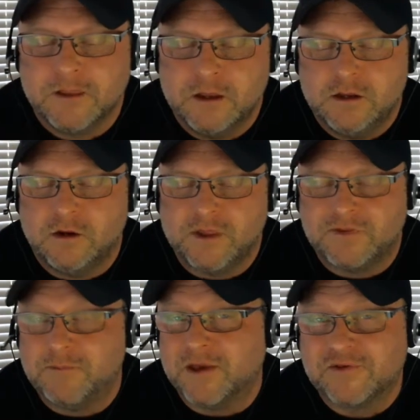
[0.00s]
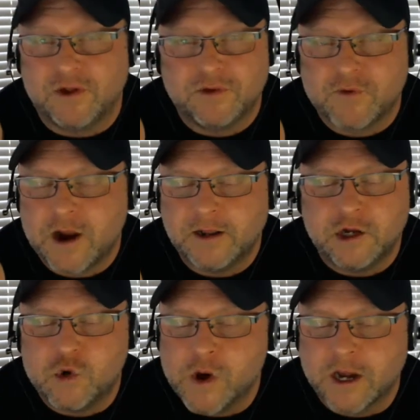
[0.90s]
they have the best underwriting,
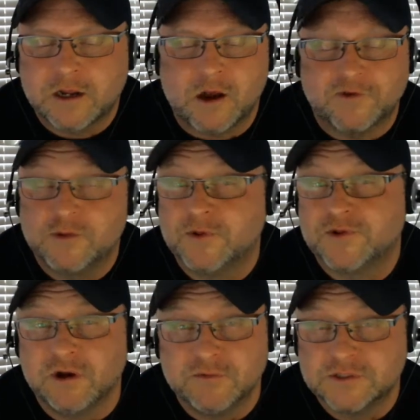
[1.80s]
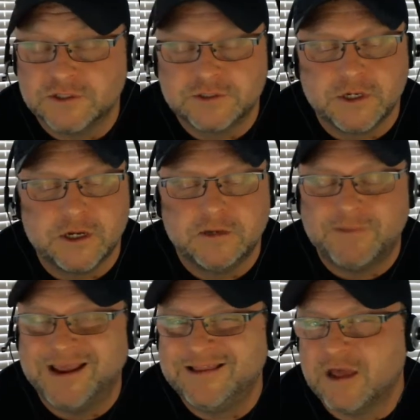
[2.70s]
quick customer service is good,
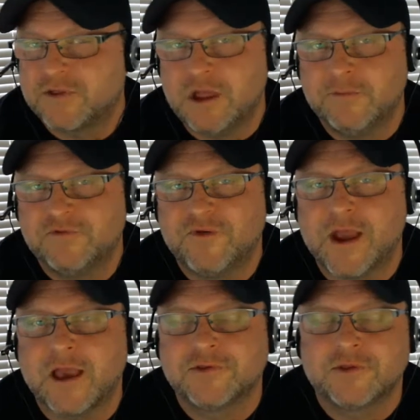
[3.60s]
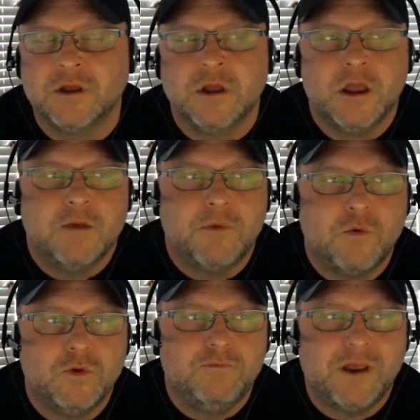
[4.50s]
pay death claims fast. But
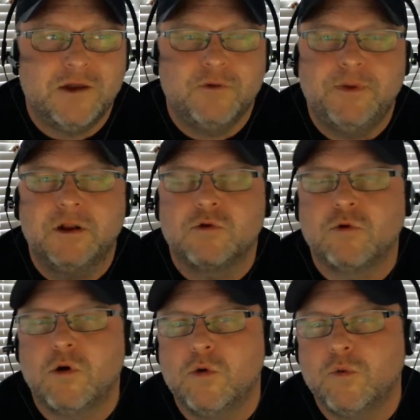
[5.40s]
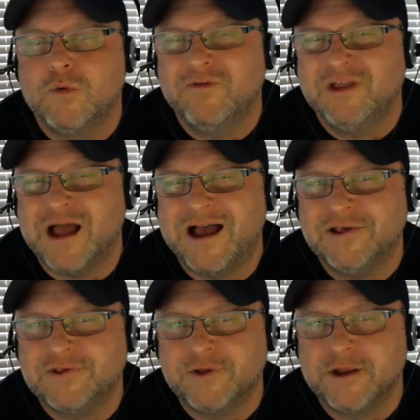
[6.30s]
when here at Pinnacle Quote, when we really
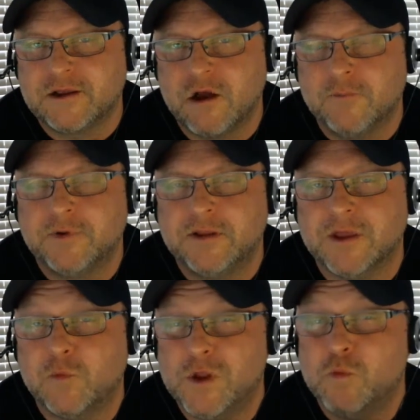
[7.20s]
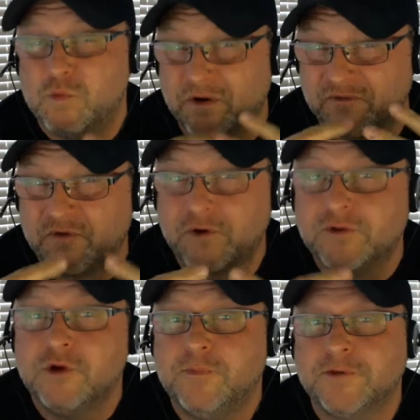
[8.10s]
isolate a company that we prefer to
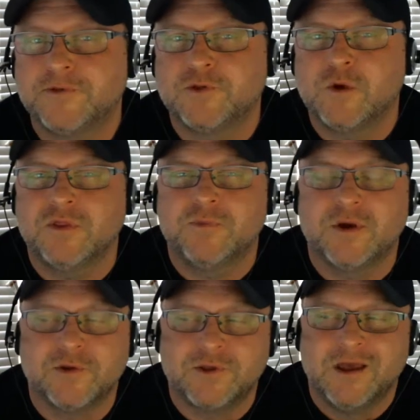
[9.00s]
do business with because